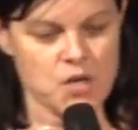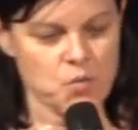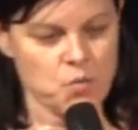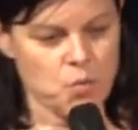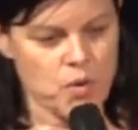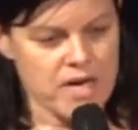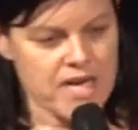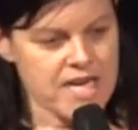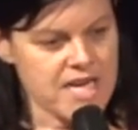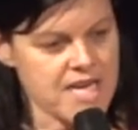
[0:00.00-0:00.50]

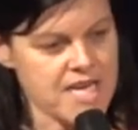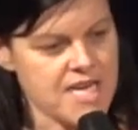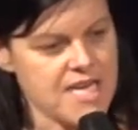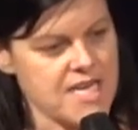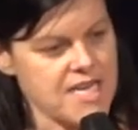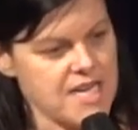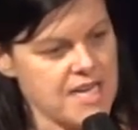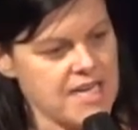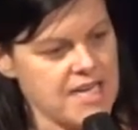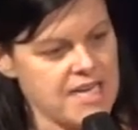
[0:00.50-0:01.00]

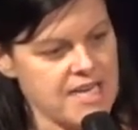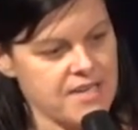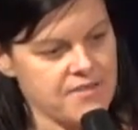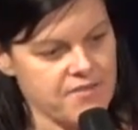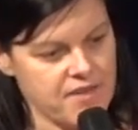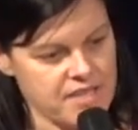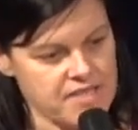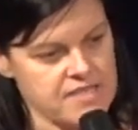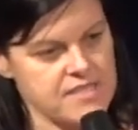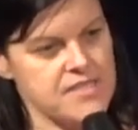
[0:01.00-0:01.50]
we
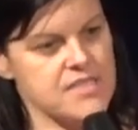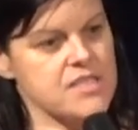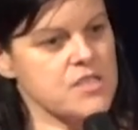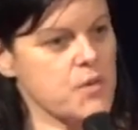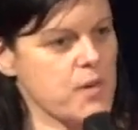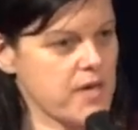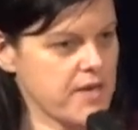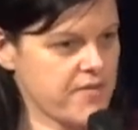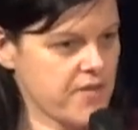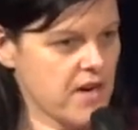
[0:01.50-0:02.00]
invested
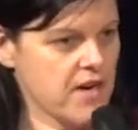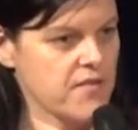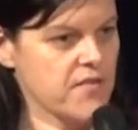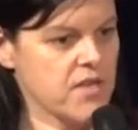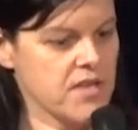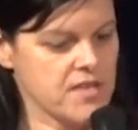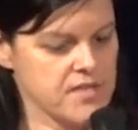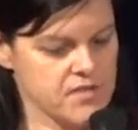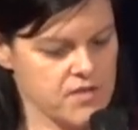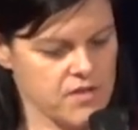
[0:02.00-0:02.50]
25
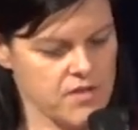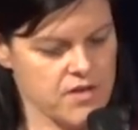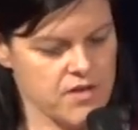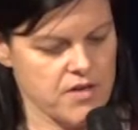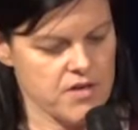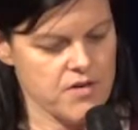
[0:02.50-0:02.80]
years ago